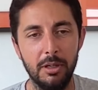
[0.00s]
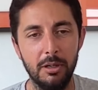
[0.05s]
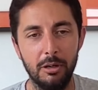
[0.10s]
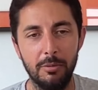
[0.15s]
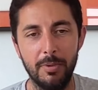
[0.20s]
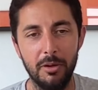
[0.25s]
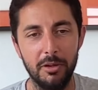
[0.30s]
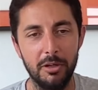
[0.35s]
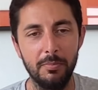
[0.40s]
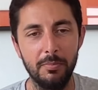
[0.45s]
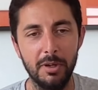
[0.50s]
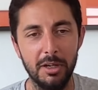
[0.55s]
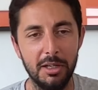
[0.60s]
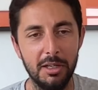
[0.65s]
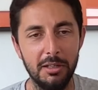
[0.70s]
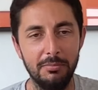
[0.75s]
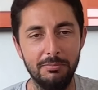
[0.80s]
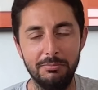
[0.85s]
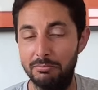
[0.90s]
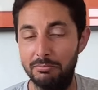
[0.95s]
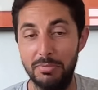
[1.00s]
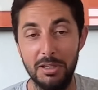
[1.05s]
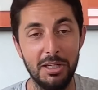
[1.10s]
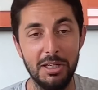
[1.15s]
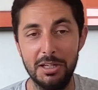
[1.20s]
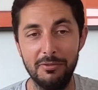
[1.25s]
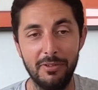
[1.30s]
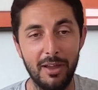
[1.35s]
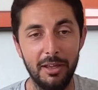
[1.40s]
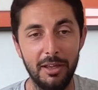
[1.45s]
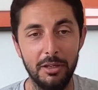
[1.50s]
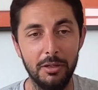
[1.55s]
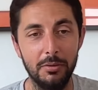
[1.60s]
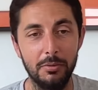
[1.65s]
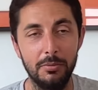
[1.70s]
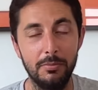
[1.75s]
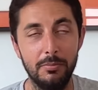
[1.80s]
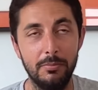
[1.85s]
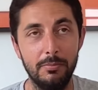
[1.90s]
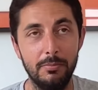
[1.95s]
you know about your money being
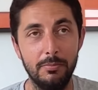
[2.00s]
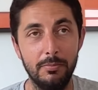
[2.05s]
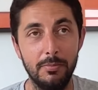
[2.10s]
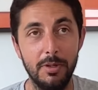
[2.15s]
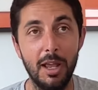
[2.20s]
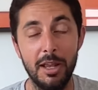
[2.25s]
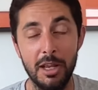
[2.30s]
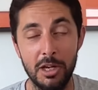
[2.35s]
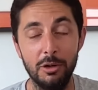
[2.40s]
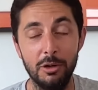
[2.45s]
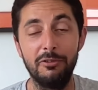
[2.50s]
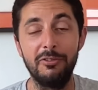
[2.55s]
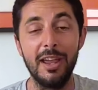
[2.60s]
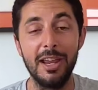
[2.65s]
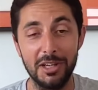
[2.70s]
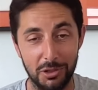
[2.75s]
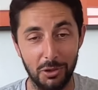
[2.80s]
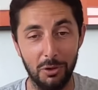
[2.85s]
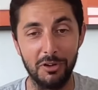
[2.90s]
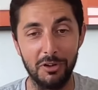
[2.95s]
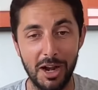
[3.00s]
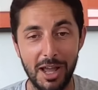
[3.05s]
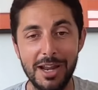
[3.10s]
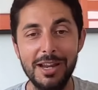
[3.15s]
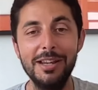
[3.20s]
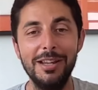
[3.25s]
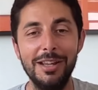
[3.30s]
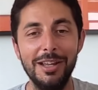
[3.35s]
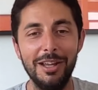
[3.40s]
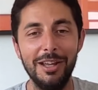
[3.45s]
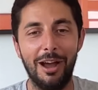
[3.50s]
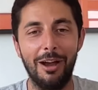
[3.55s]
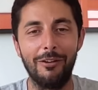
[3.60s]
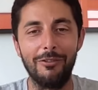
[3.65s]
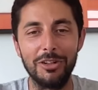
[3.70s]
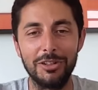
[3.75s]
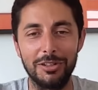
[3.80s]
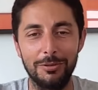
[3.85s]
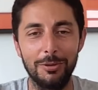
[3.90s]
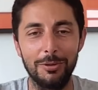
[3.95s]
devalued in your face overnight.
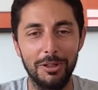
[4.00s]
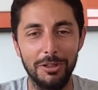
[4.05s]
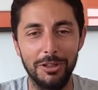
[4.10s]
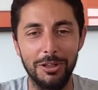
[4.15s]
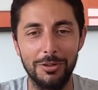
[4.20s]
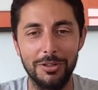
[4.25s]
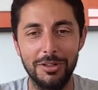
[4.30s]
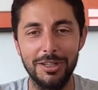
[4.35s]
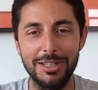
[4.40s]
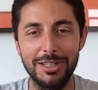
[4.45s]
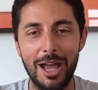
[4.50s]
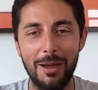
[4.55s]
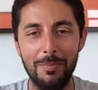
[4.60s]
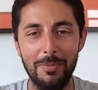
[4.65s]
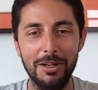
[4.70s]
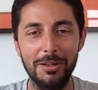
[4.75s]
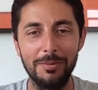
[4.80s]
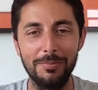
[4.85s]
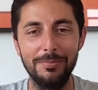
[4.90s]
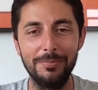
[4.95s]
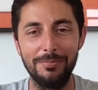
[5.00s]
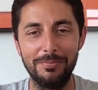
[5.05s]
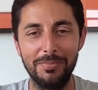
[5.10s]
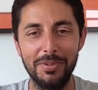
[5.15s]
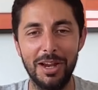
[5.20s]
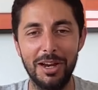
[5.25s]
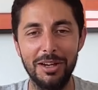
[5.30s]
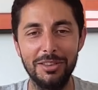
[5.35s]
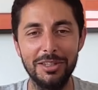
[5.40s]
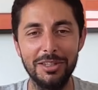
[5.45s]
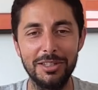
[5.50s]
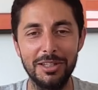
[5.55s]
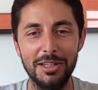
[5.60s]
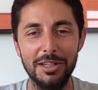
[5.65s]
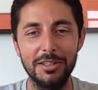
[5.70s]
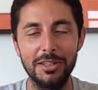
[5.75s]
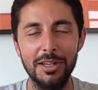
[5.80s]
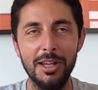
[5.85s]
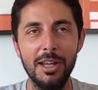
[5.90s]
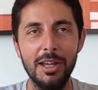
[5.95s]
Obviously, we all know it's happening behind the
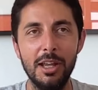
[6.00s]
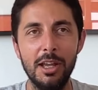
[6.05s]
scenes.